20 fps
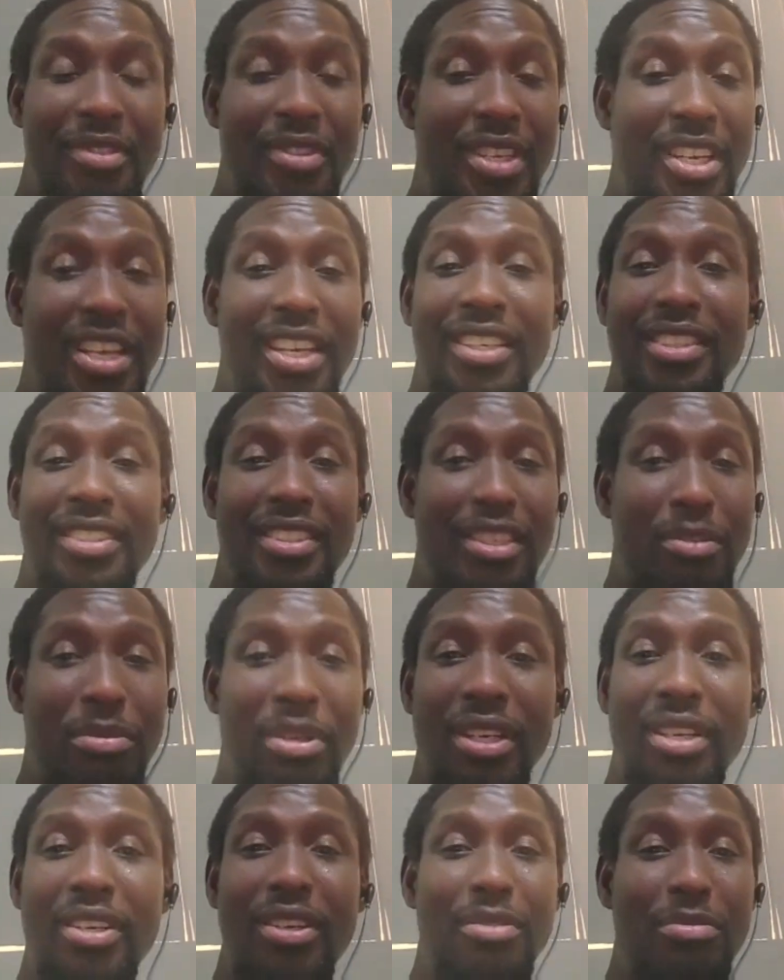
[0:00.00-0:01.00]
Anytime
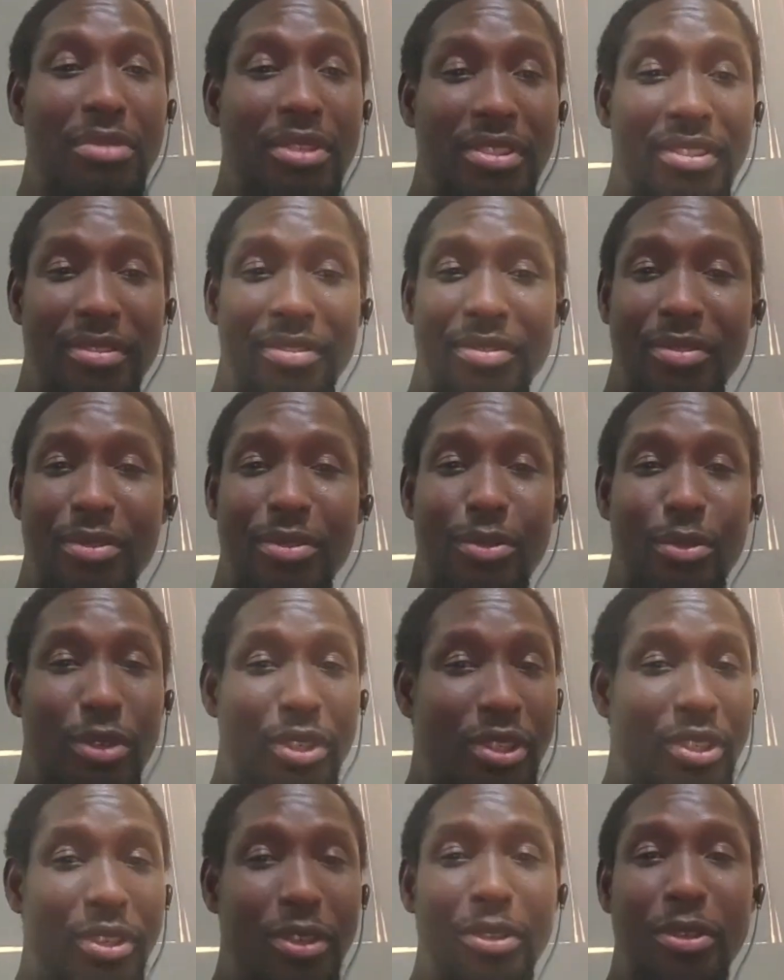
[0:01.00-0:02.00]
I come in, we're
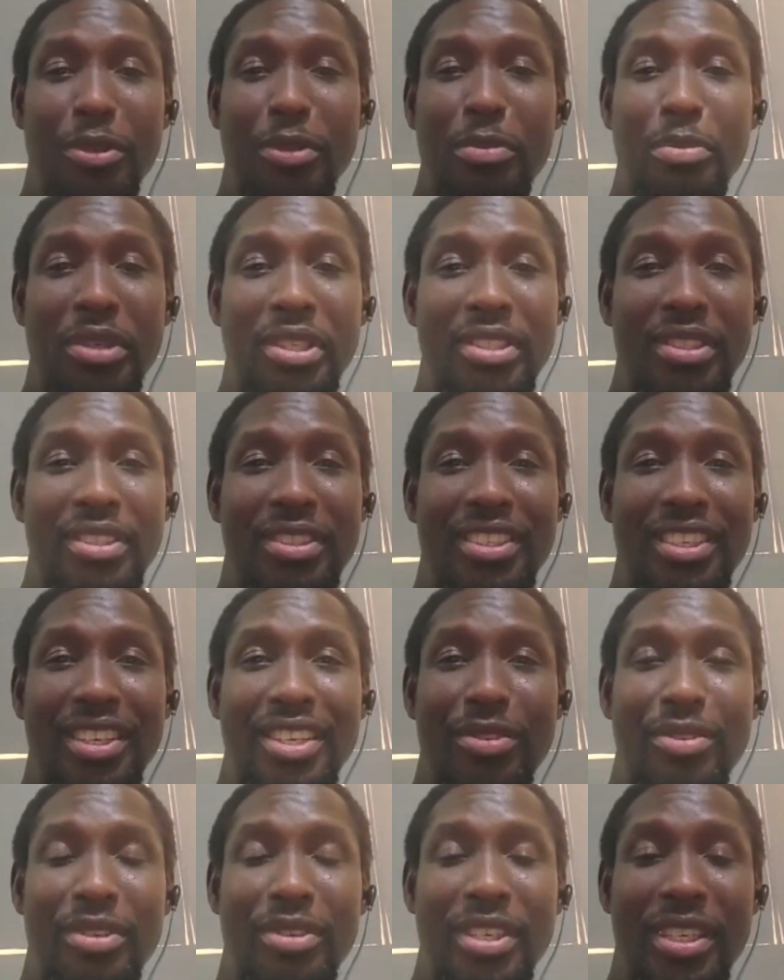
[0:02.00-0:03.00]
sure going to paint the
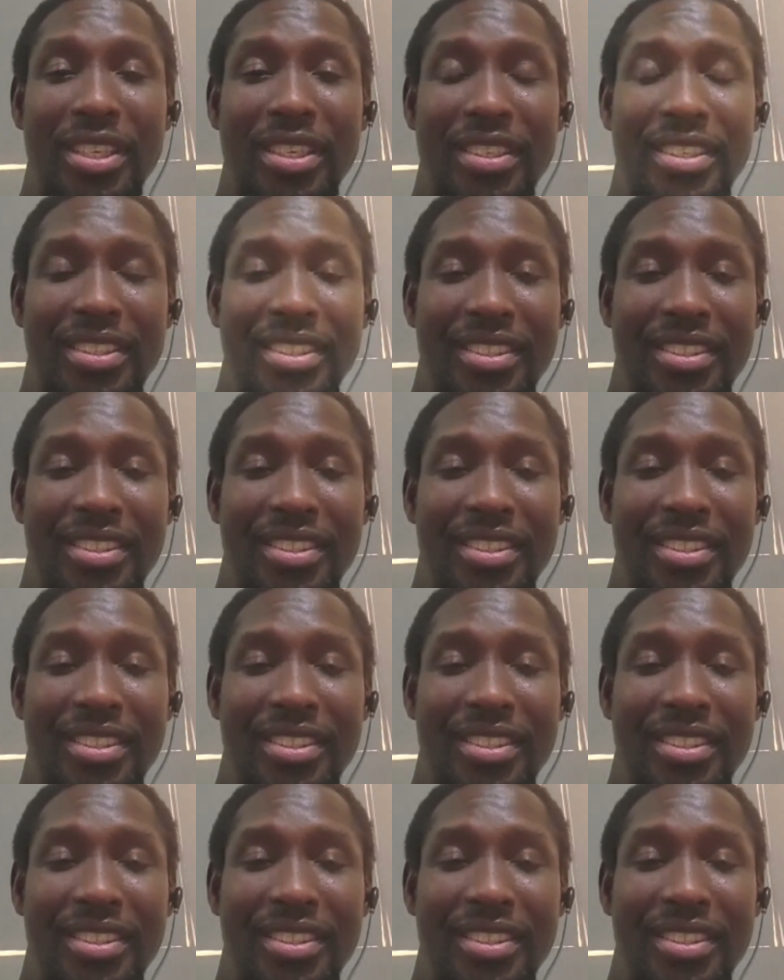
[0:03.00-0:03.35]
time red.